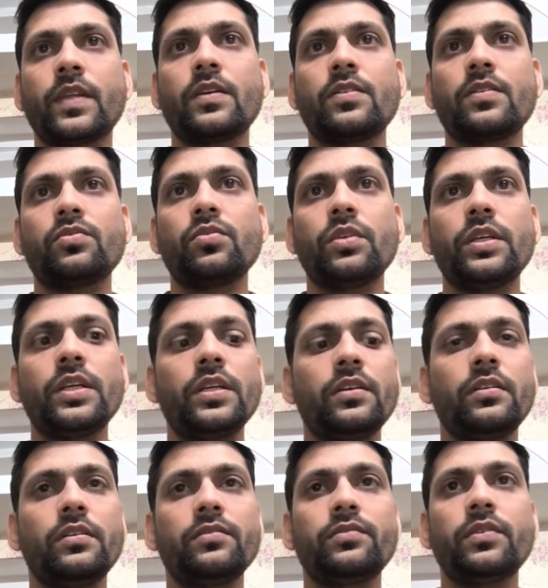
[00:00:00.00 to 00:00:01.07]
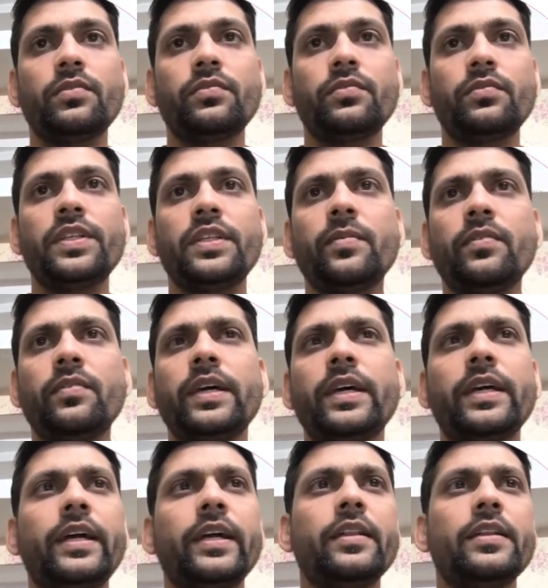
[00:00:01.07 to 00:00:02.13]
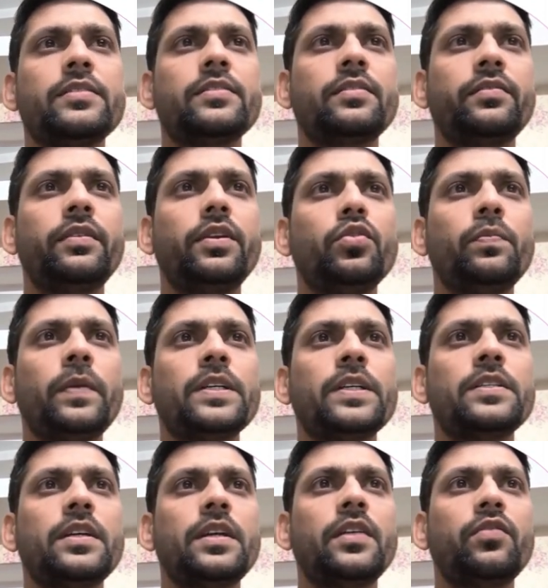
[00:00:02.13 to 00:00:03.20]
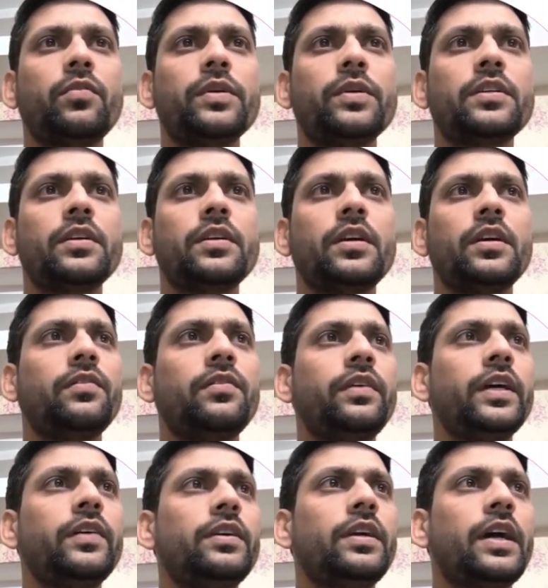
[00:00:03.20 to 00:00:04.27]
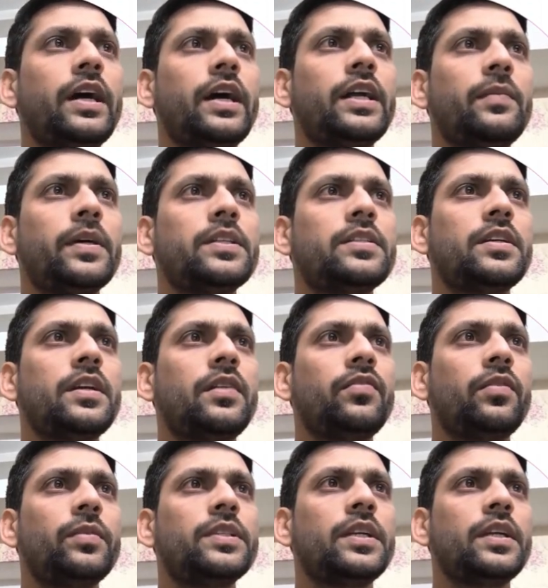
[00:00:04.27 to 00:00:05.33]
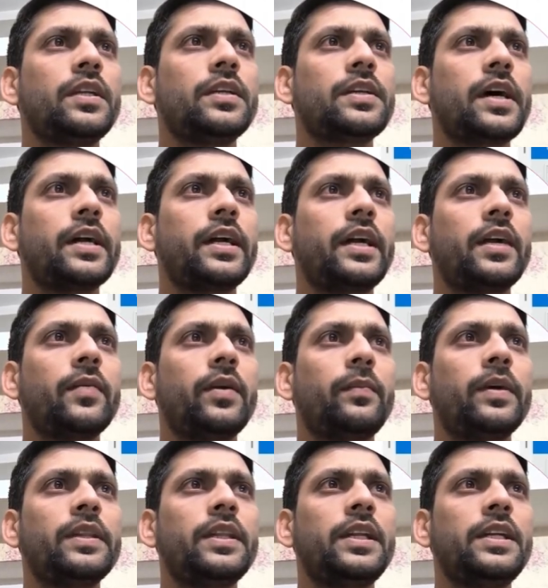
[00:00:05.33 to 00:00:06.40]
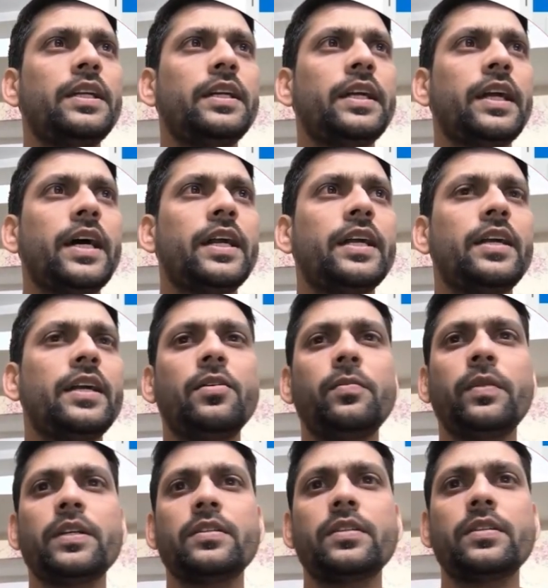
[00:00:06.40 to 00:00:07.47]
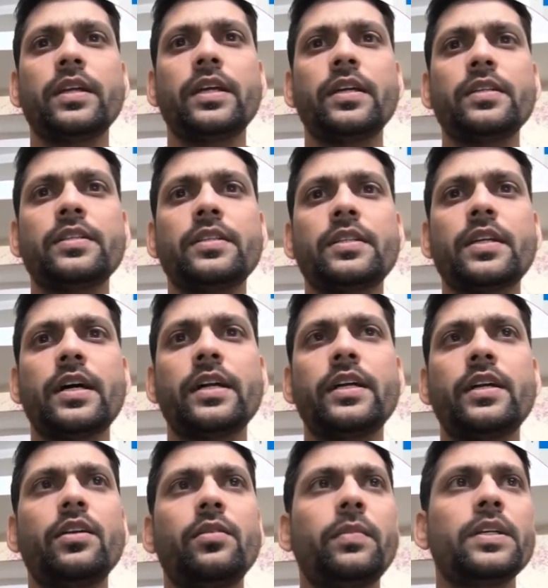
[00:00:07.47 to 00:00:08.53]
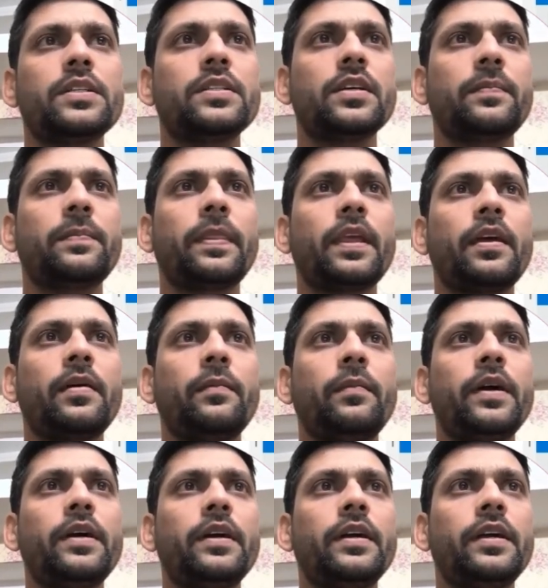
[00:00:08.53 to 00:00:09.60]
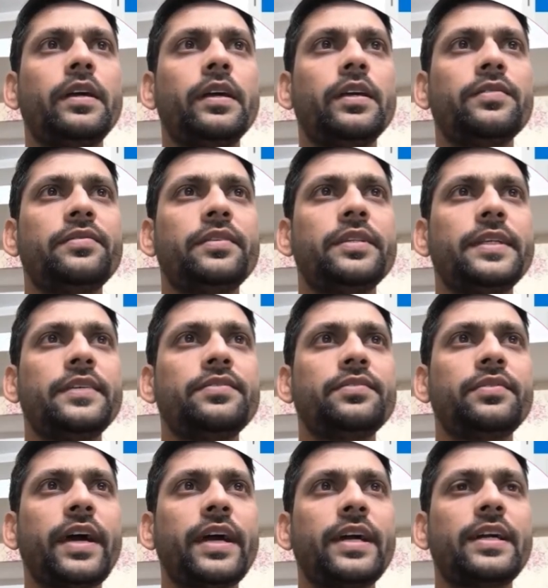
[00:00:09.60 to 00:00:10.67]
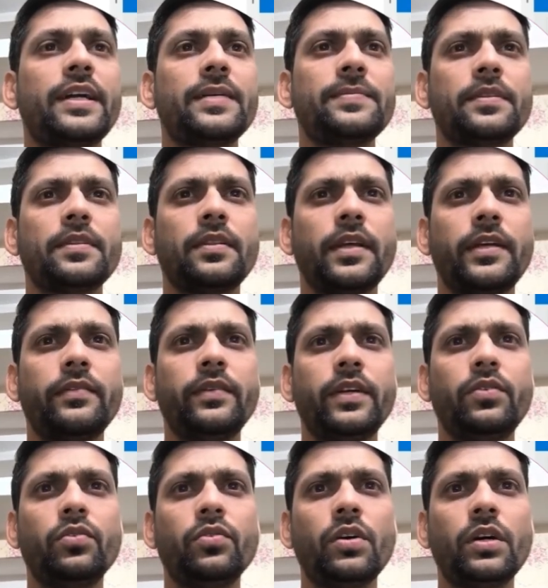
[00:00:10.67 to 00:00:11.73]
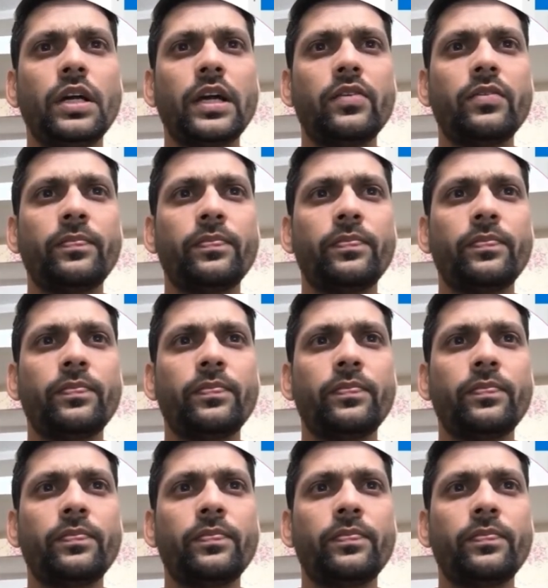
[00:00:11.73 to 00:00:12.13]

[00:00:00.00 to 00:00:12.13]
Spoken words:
So here from which table we are getting this new passenger information? We have target passenger information in target table, monthly target new passenger, that is target new passenger. But here if we see fact trips, then we do not have